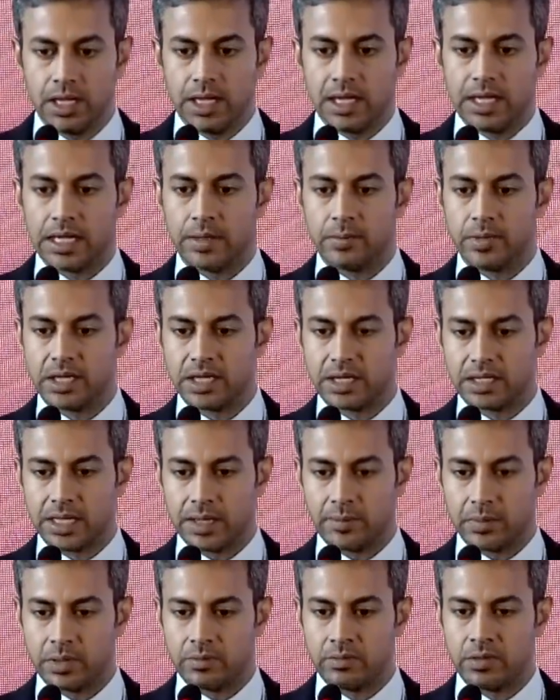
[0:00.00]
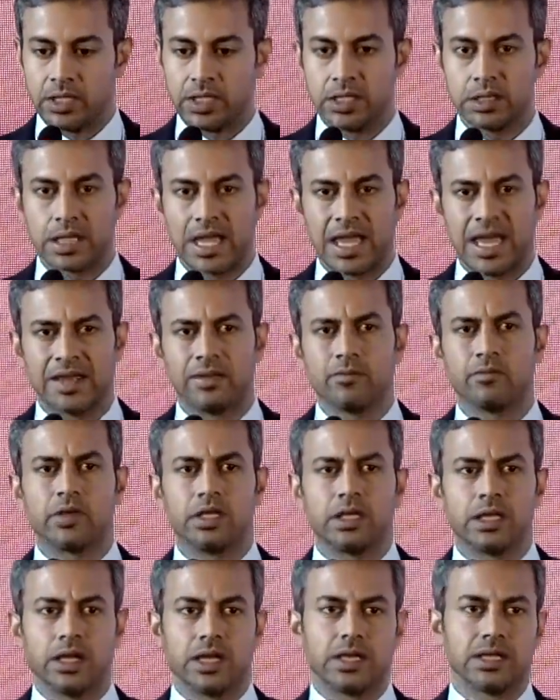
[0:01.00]
limited capabilities, and
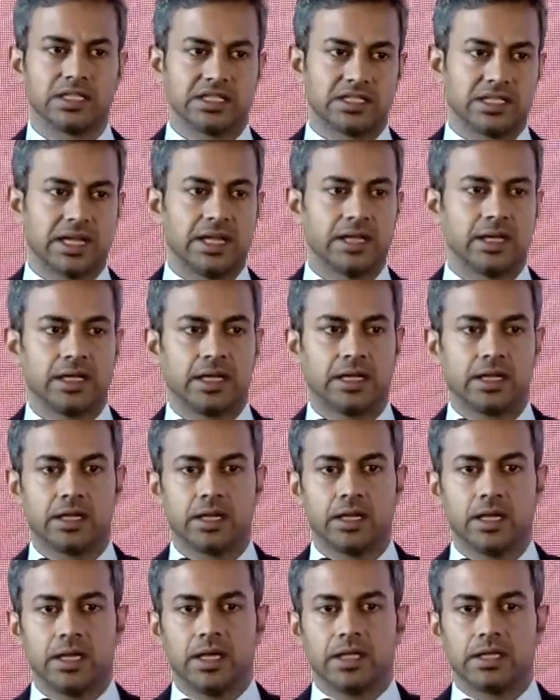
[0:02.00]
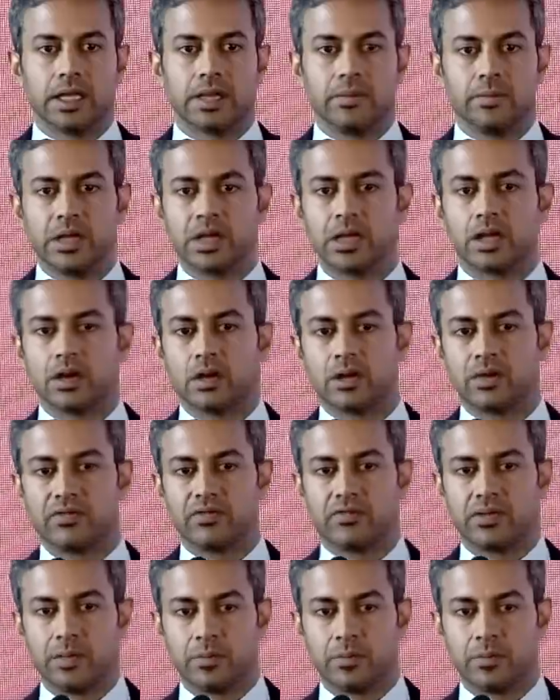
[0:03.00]
we understand that there have been a lot of